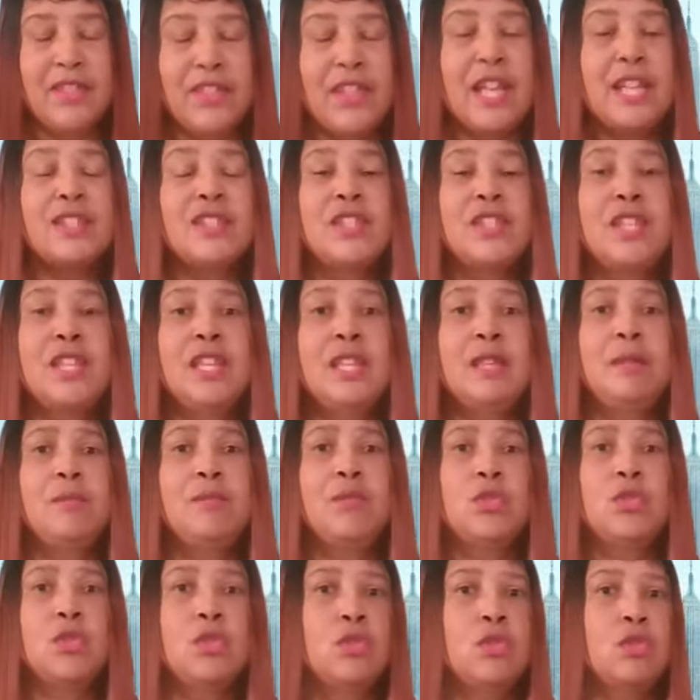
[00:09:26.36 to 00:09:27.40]
That
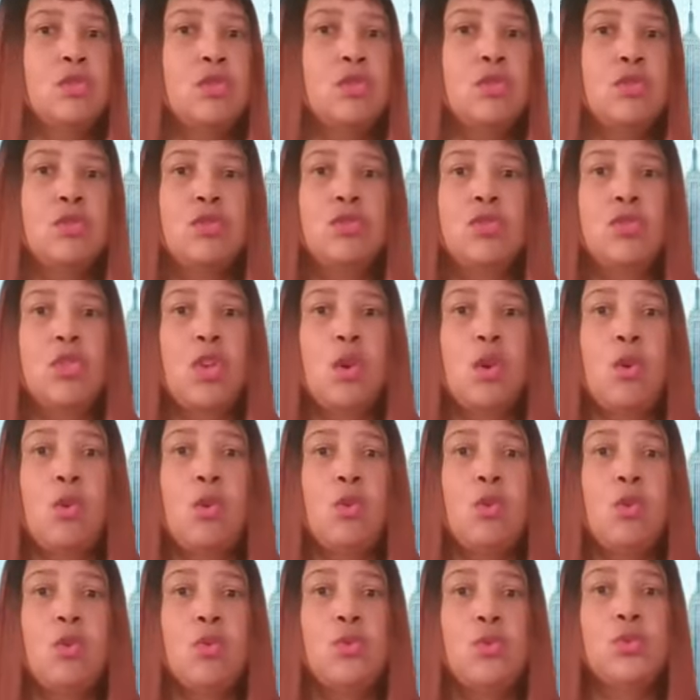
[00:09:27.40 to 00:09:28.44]
seems
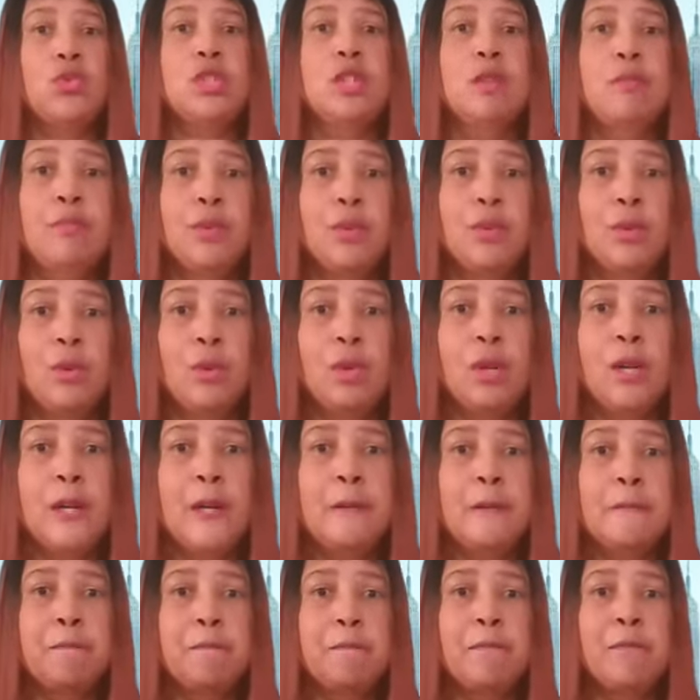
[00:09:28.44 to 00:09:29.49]
so simple,
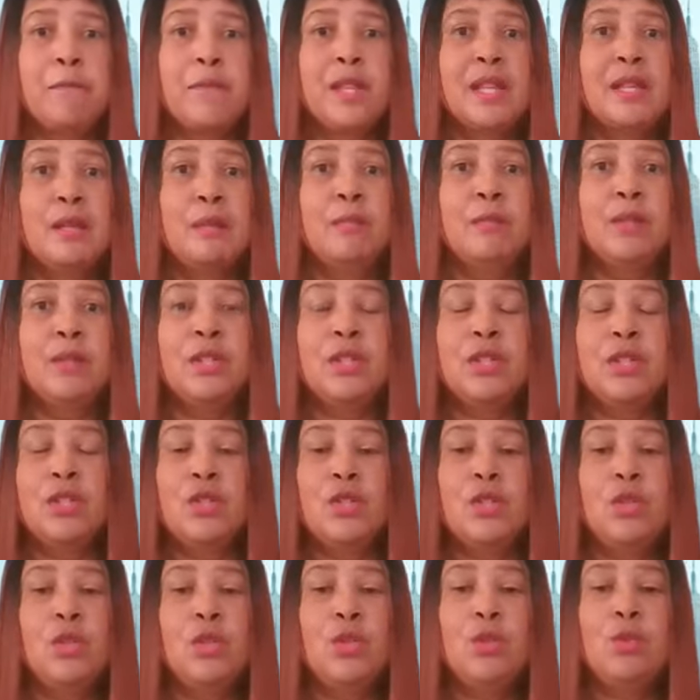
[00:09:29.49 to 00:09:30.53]
but
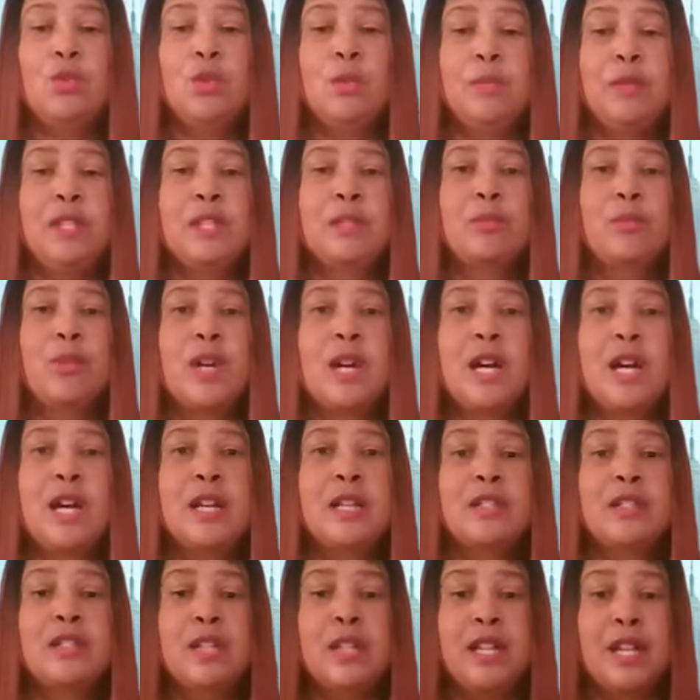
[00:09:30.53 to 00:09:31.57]
you would be
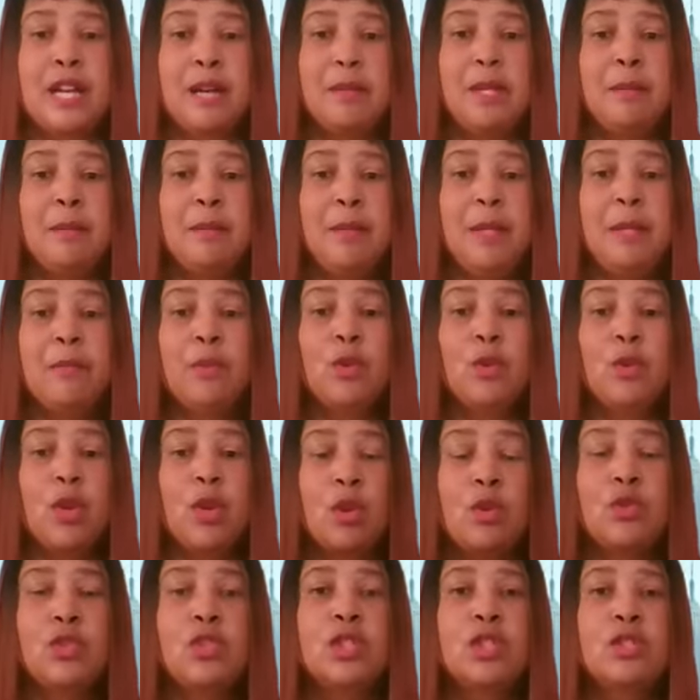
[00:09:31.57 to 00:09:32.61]
surprised at how many people
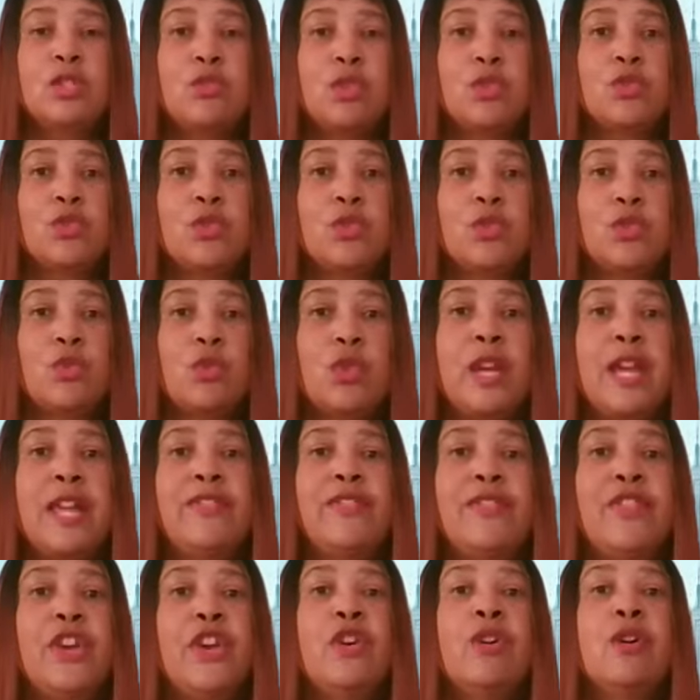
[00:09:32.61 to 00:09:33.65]
go to the grocery store
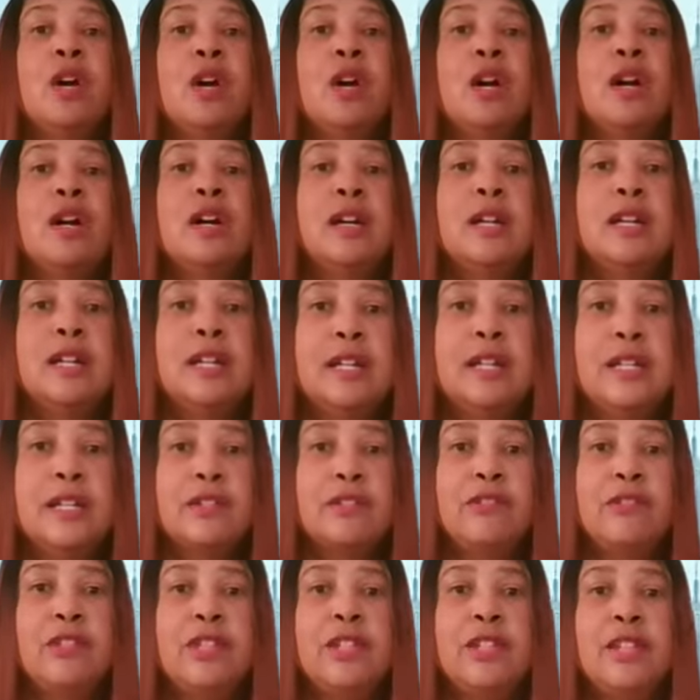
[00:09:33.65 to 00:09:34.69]
and they're
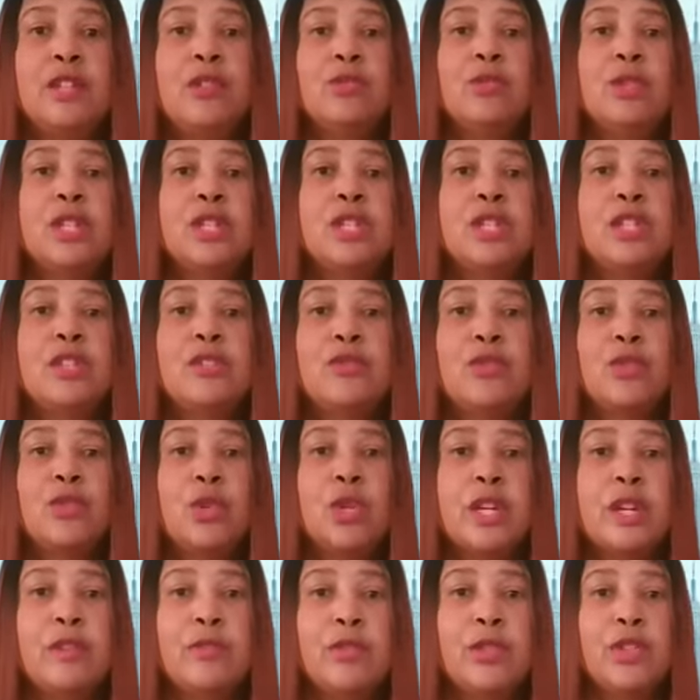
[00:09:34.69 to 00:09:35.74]
hungry and they're reaching
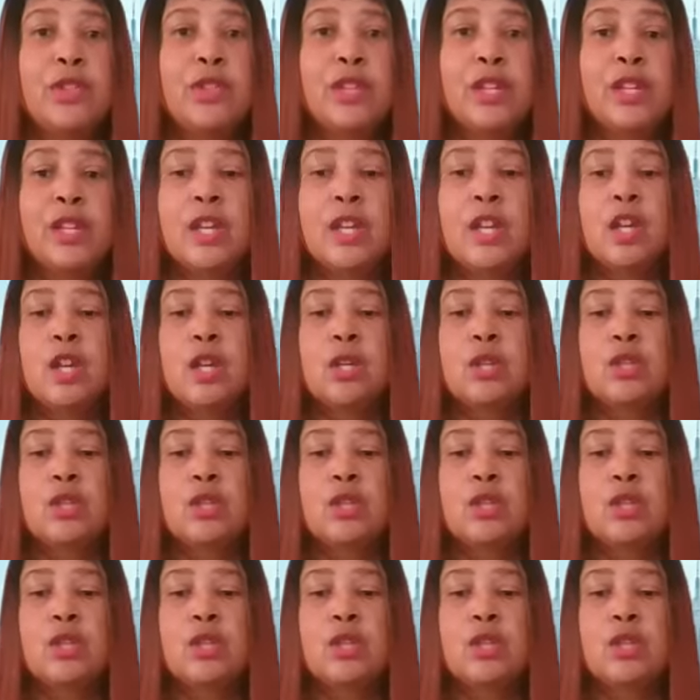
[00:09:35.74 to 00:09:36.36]
for everything.